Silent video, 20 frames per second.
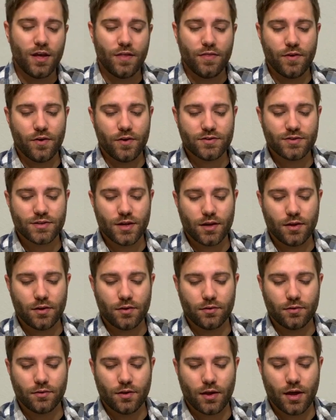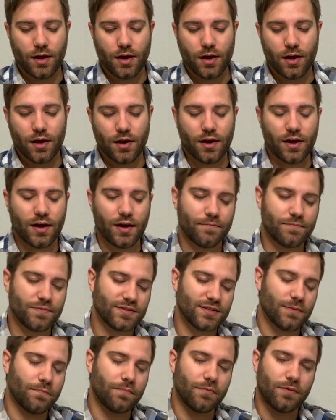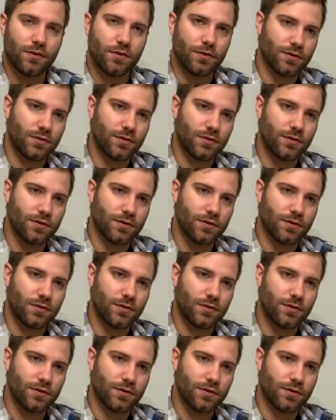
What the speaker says: There's a slip